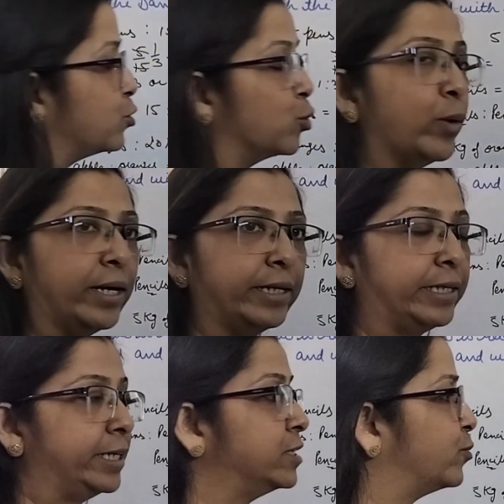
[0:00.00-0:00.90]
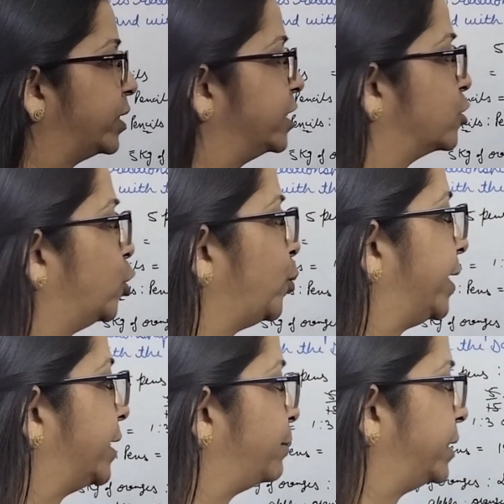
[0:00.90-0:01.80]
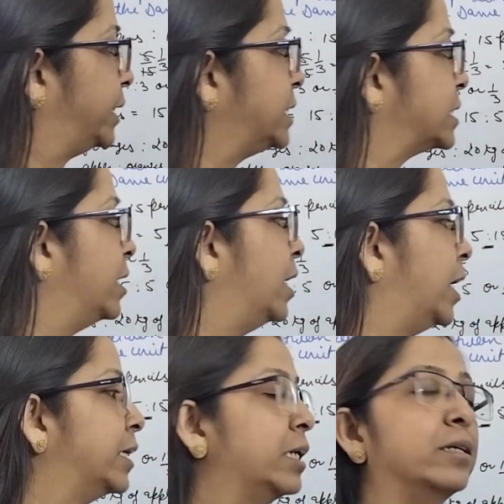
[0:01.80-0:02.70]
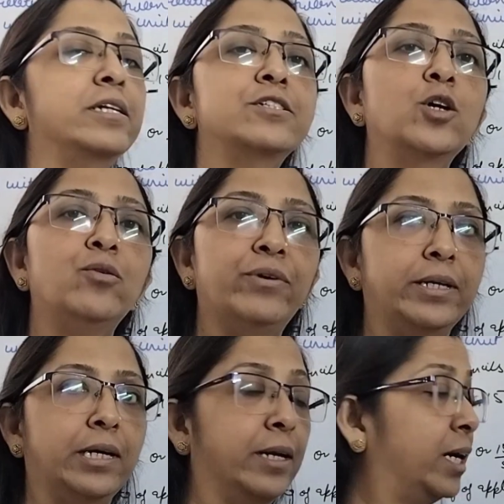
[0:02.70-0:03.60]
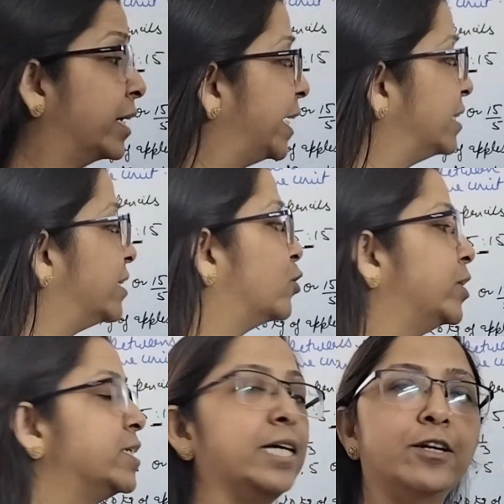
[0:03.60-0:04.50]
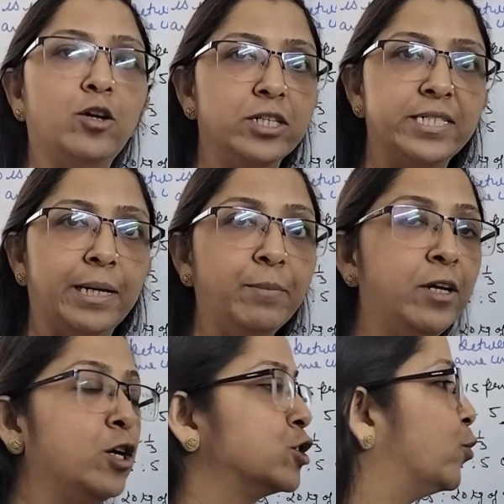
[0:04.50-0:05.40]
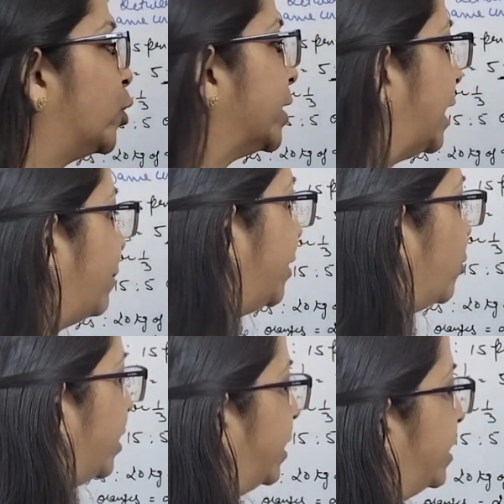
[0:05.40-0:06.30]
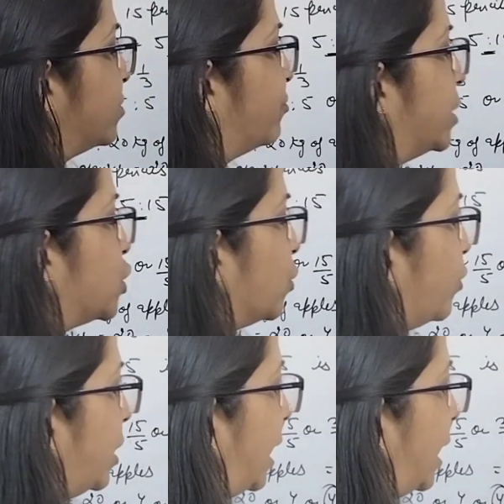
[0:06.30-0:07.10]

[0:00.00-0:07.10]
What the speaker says: two quantities. One is your 20 minutes, another is your 1 hour. Again, the units are not same. So what I'll be doing is, first of all,